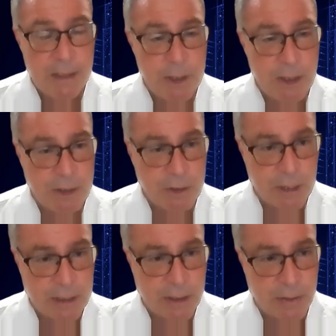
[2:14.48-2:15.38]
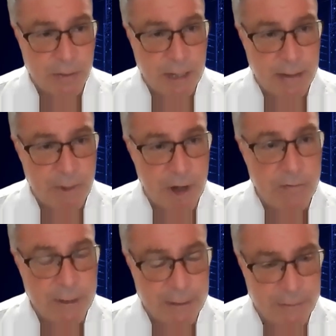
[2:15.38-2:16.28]
so we're not trying to
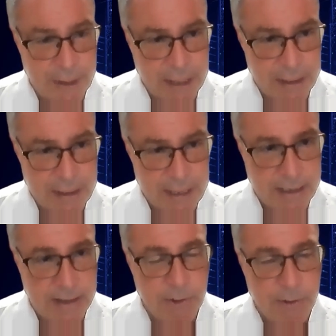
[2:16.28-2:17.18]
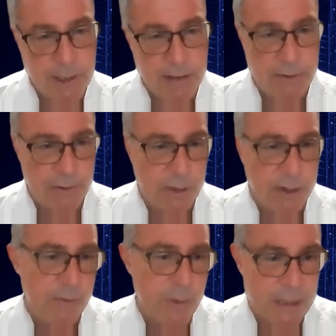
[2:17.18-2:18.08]
overinflate the data, and we believe that
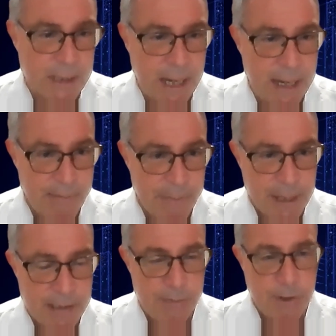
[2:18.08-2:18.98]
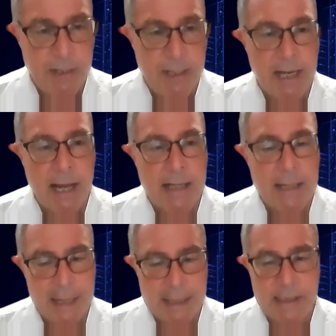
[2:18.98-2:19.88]
whatever we say is probably an
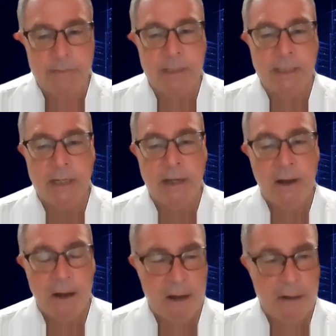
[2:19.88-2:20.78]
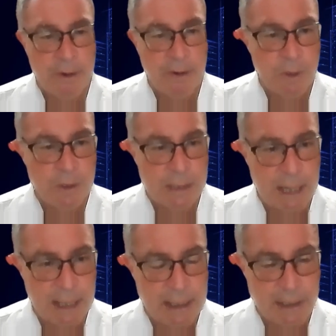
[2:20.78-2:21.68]
underestimate of
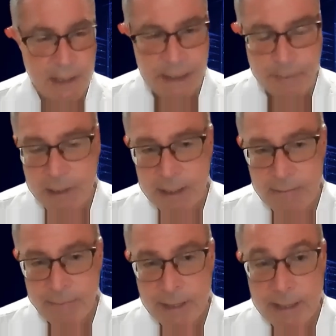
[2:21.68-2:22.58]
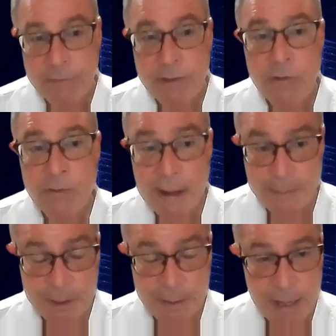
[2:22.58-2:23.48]
what's likely to happen, given the
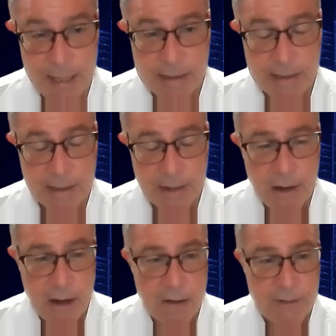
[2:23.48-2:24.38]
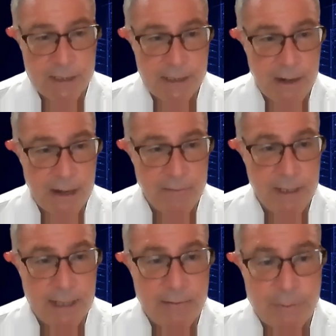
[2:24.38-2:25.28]
rapid pace of us now
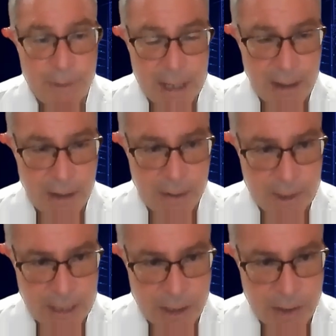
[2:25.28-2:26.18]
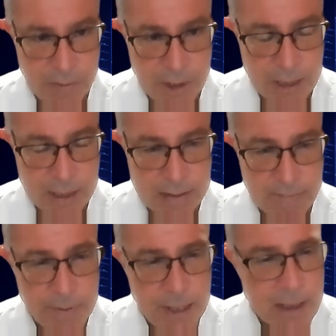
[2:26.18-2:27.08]
having even better harm reduction
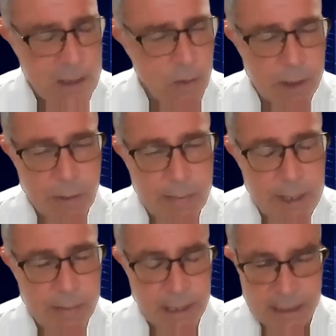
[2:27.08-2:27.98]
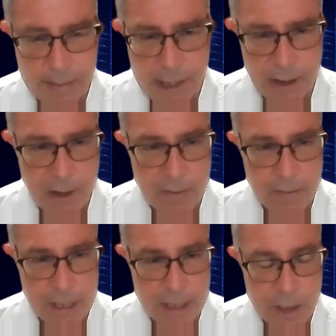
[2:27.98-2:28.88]
products. So what do we mean by tobacco
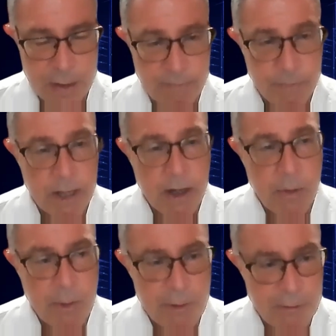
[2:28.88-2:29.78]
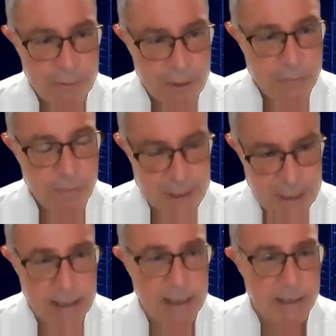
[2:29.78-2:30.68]
harm reduction? We referred
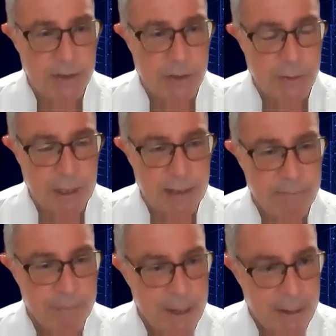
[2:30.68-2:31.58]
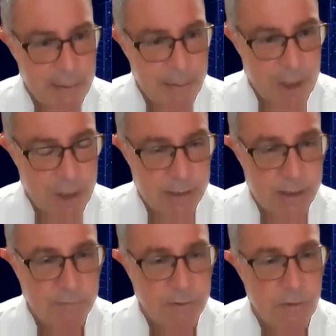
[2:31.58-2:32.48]
particularly to the
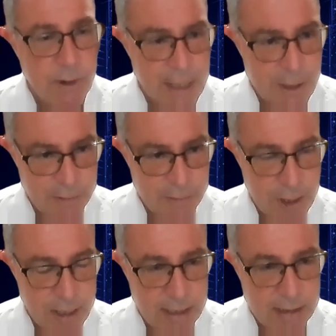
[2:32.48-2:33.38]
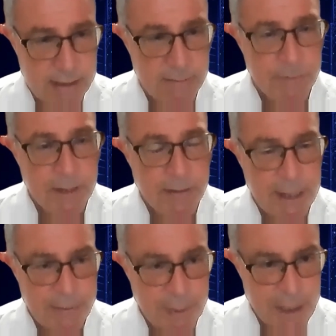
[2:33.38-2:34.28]
emergence of a range of products
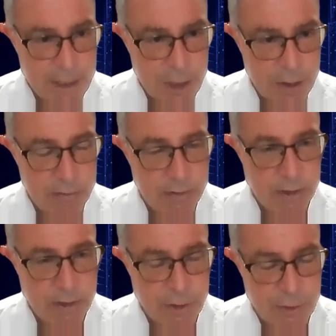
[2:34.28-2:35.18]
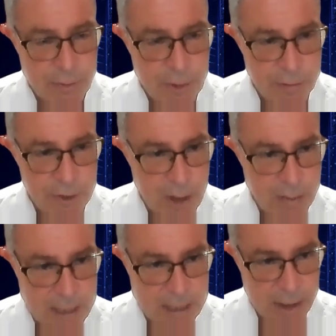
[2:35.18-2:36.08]
that have been shown to remove the
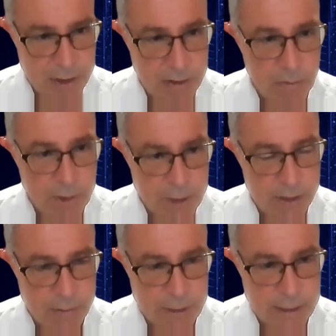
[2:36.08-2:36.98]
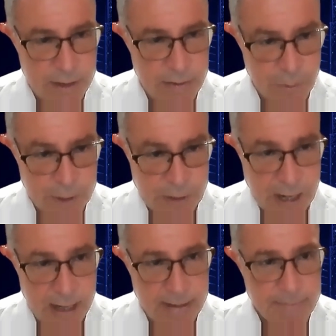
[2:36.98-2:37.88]
combustion, which is the reason we
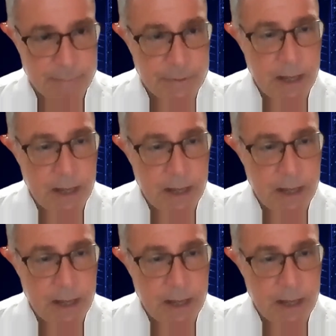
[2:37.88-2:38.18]
die,